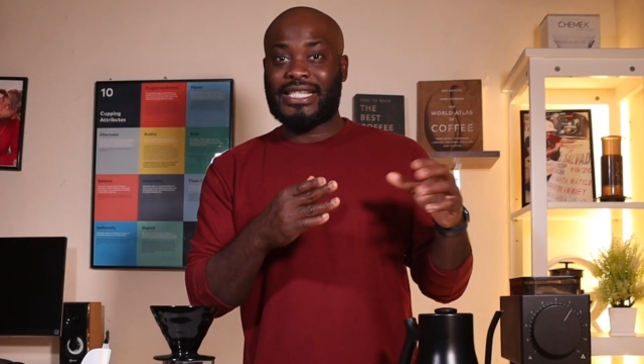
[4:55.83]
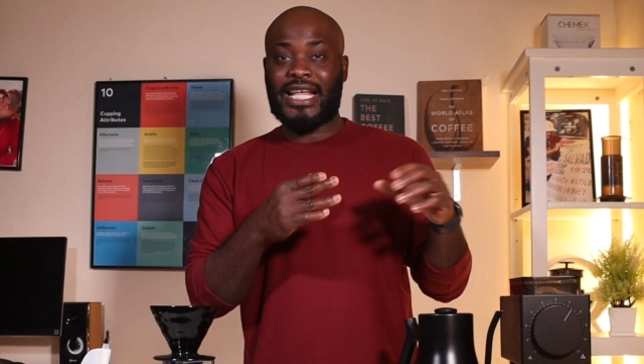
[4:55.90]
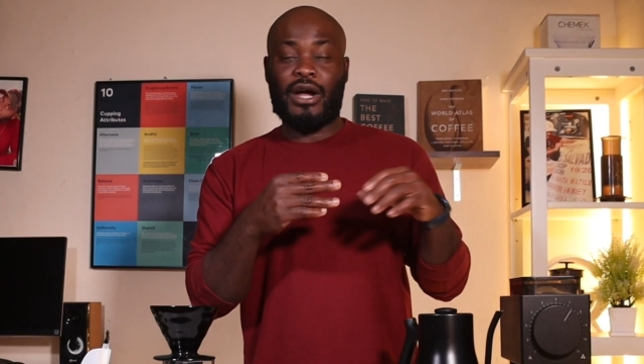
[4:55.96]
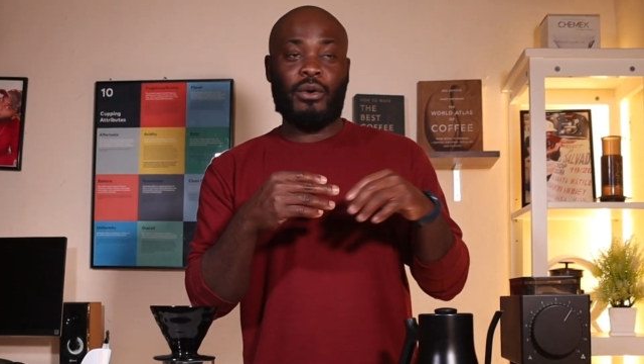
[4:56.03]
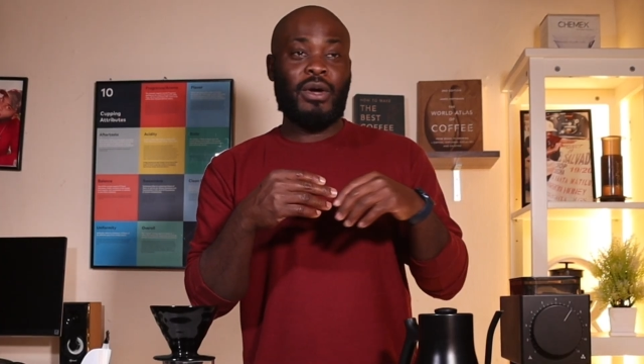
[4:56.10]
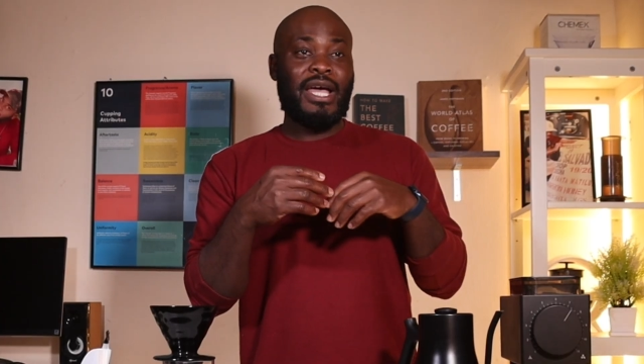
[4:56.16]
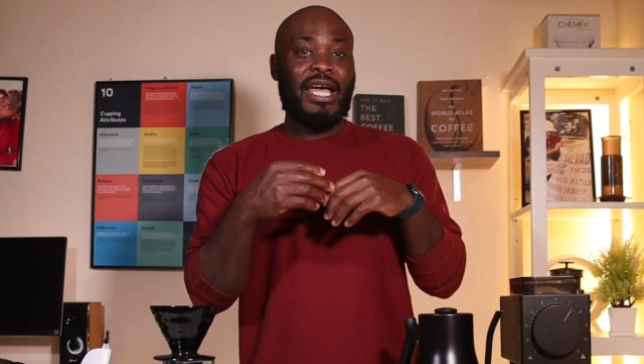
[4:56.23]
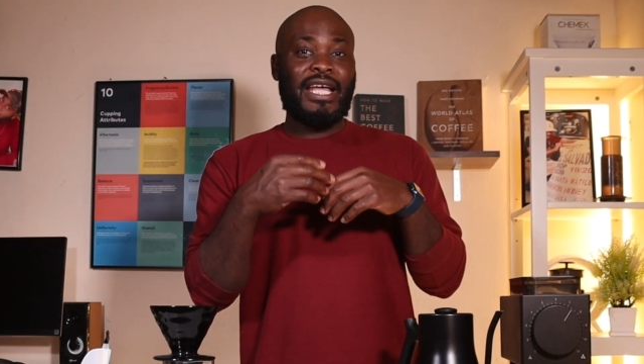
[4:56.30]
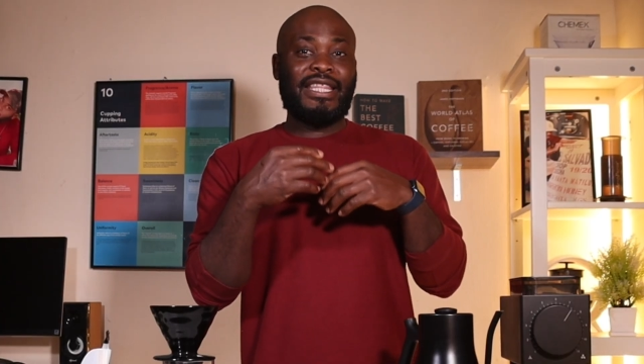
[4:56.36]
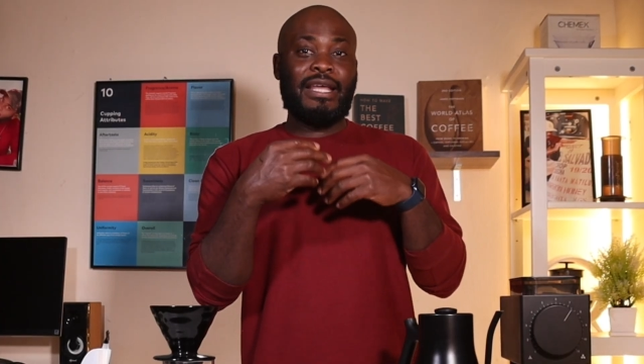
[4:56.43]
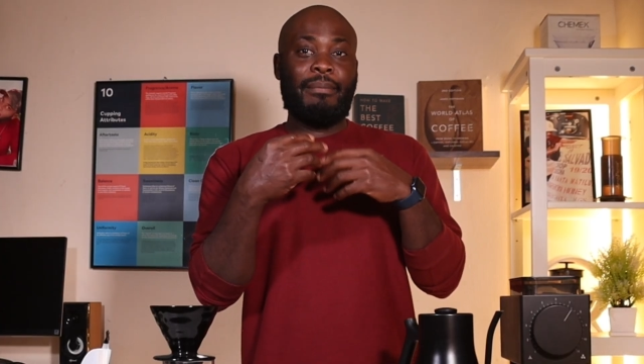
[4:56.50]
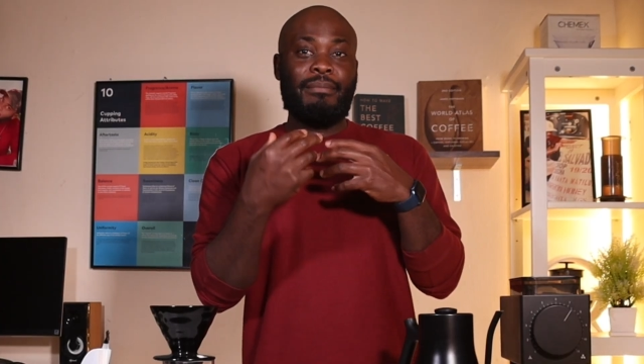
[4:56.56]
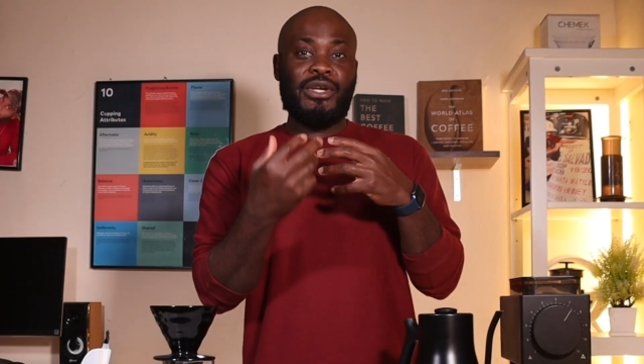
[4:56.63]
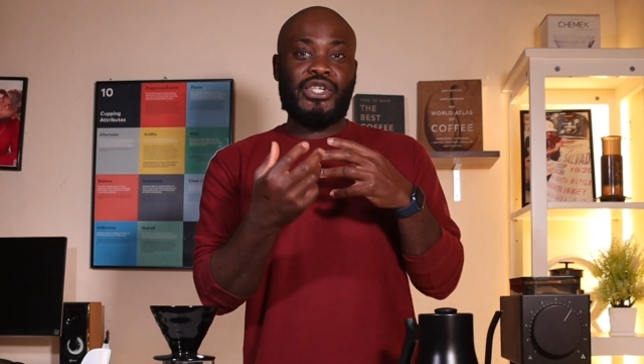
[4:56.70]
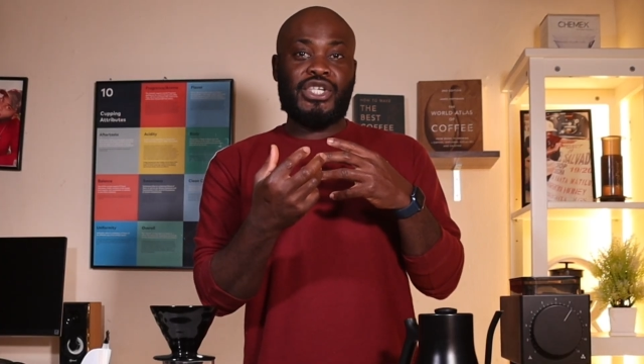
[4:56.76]
Now
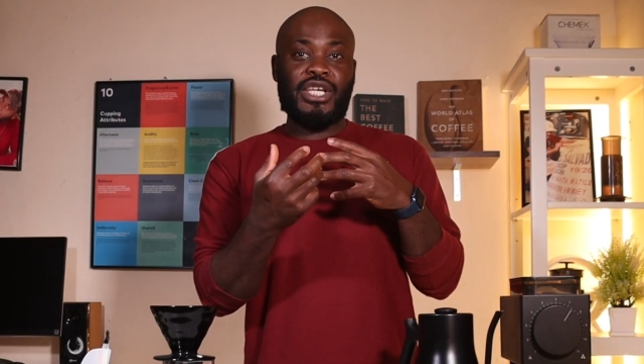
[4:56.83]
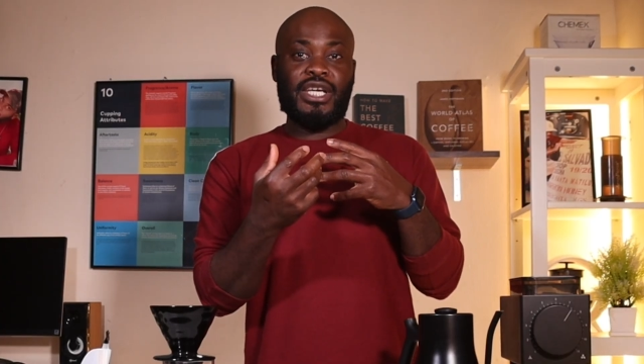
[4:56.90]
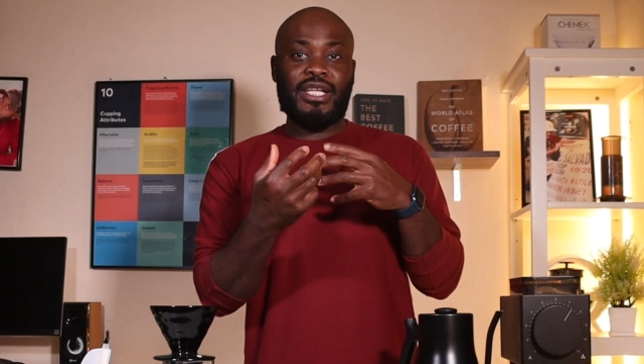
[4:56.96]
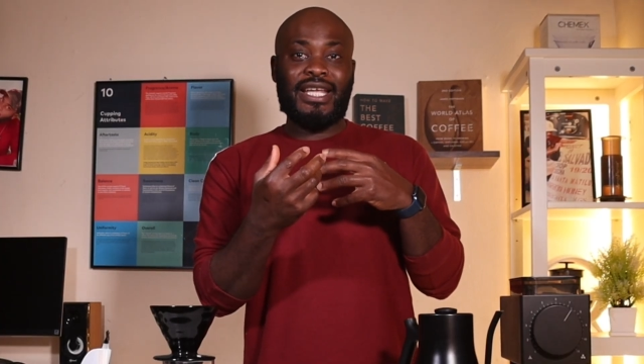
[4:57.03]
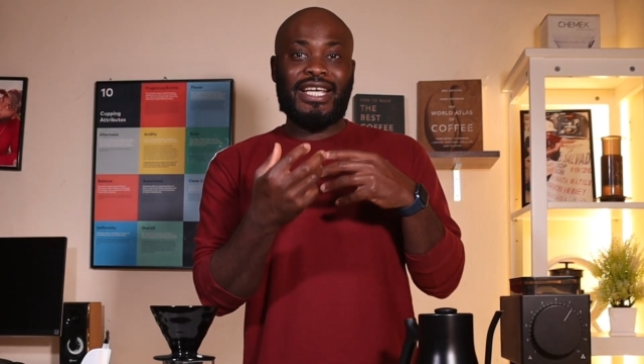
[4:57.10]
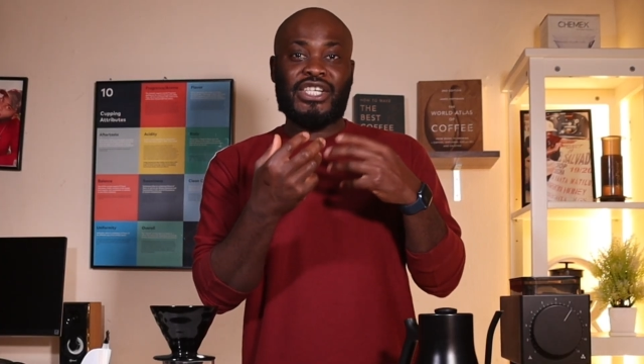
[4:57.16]
the machine